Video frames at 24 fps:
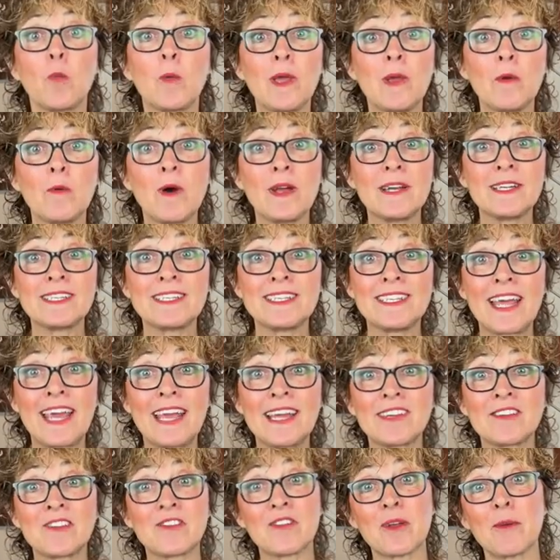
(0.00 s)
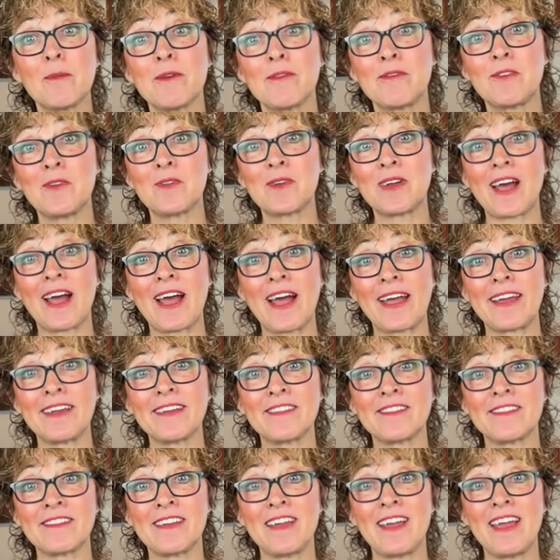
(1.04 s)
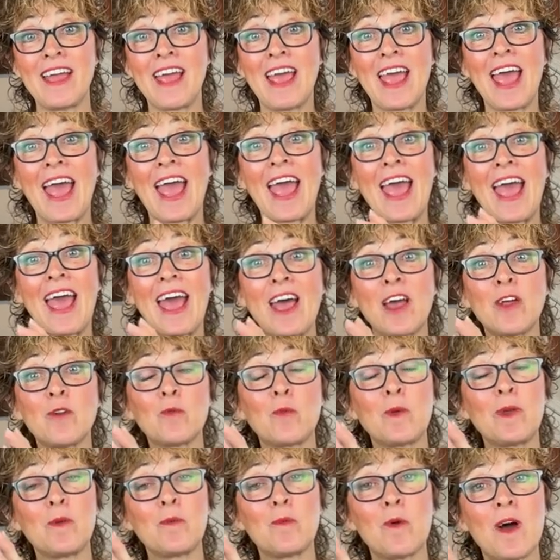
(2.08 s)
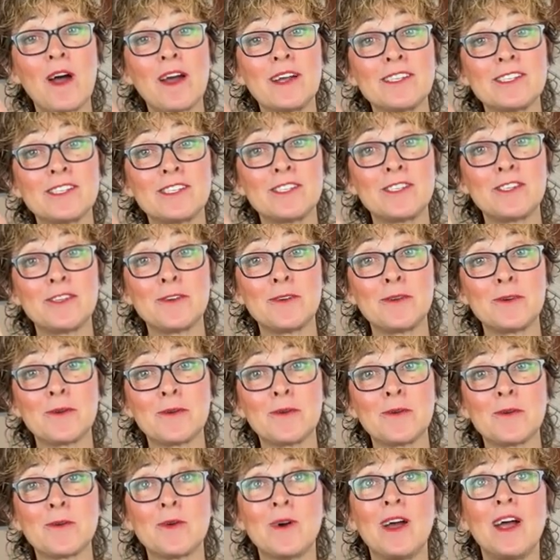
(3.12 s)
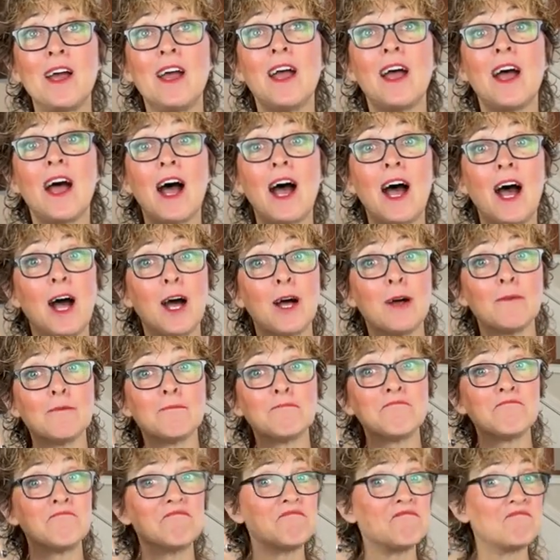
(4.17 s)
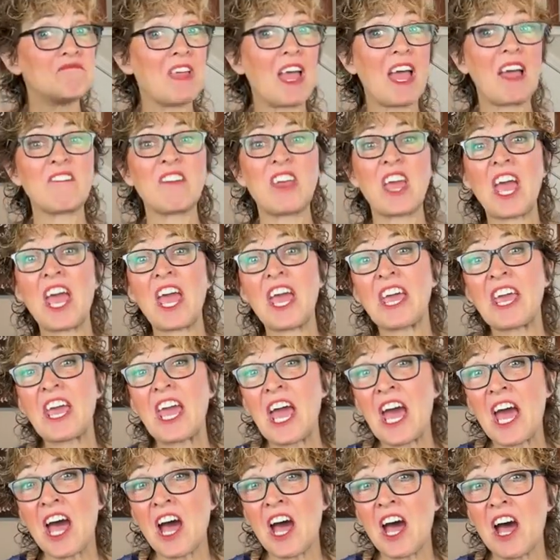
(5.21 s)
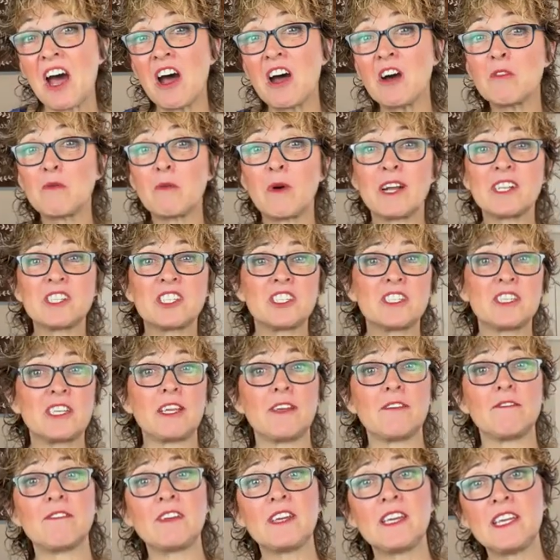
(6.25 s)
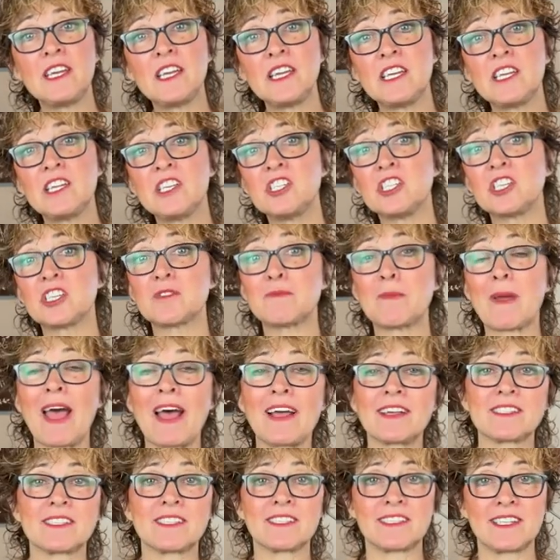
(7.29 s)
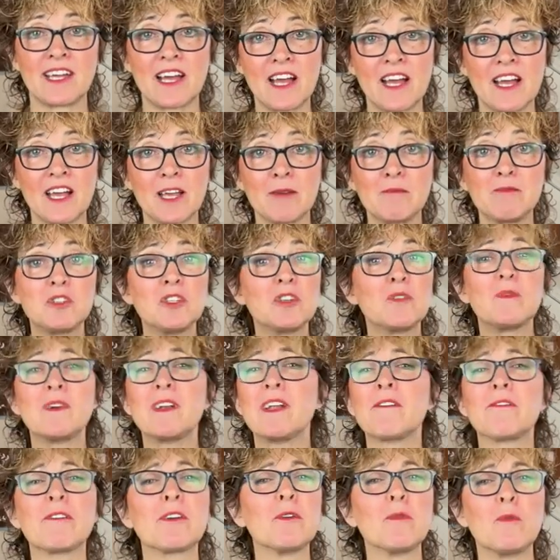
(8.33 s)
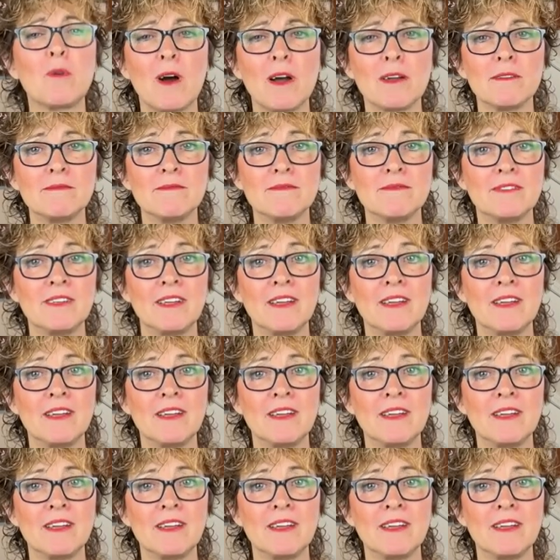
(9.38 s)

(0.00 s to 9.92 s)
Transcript: We want to take some of you guys and we want to have you hang out, watch TV, just pass the time, do whatever you want.